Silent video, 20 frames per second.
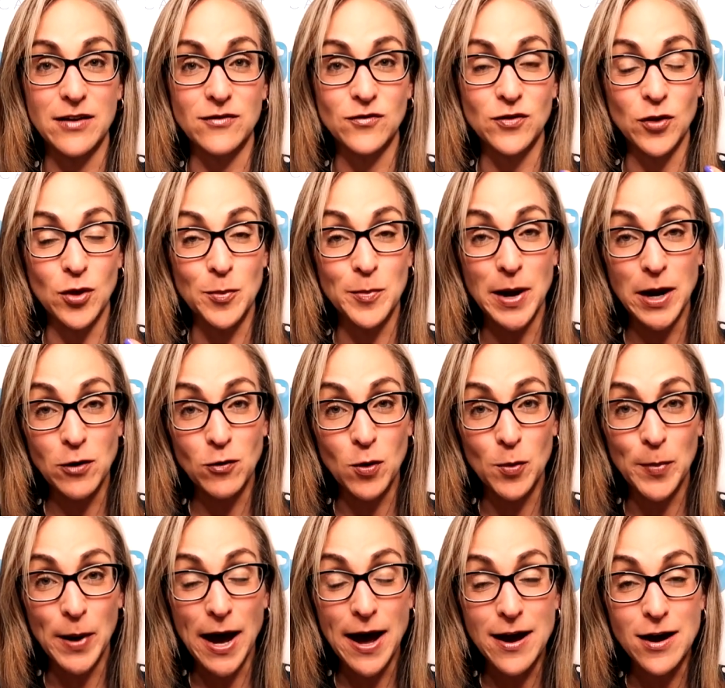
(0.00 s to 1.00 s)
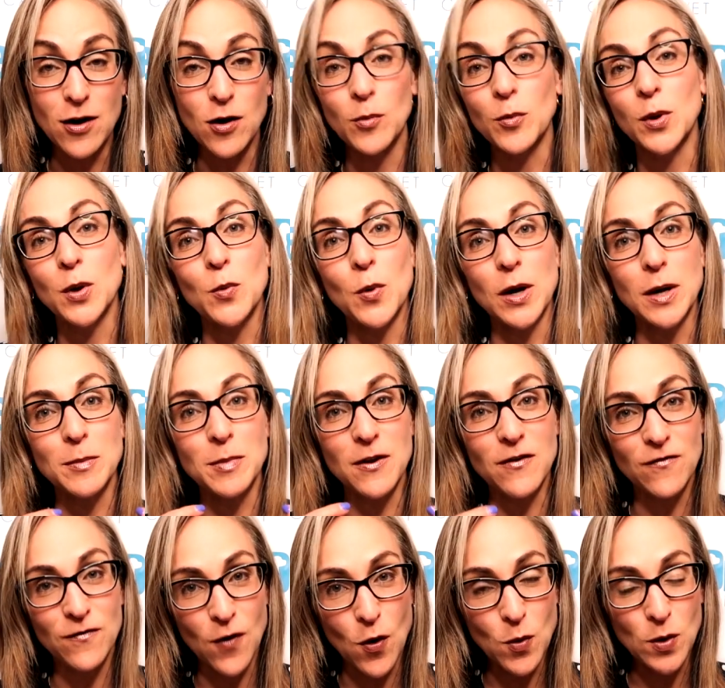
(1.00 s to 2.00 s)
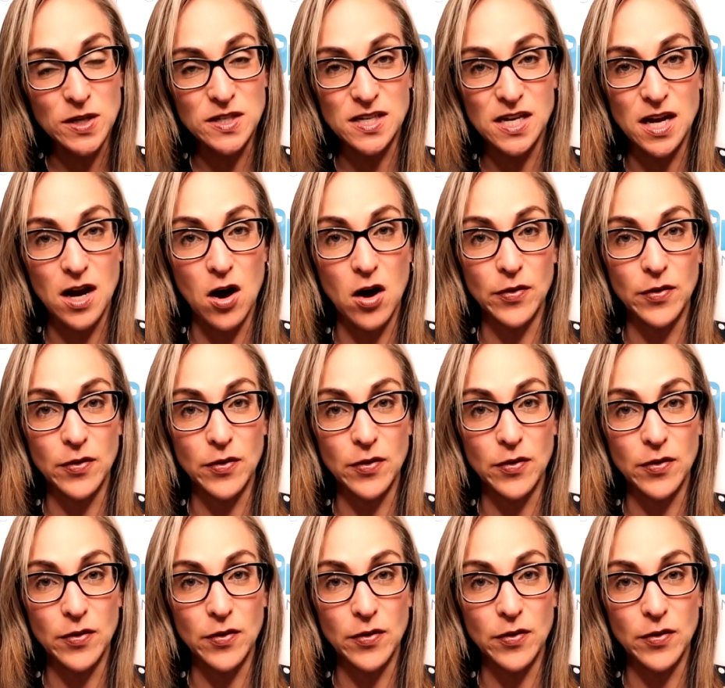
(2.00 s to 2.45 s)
And for the microbiome, we want to be focusing